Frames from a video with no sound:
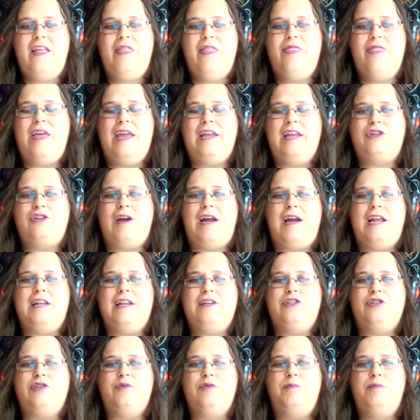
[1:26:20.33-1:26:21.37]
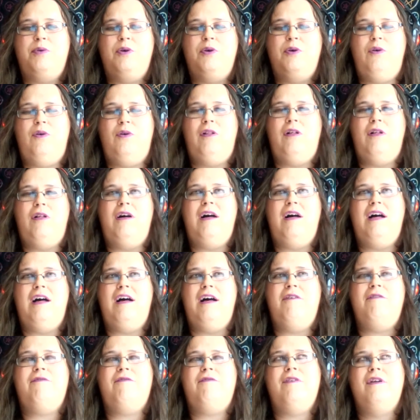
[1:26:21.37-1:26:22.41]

they tried to pull off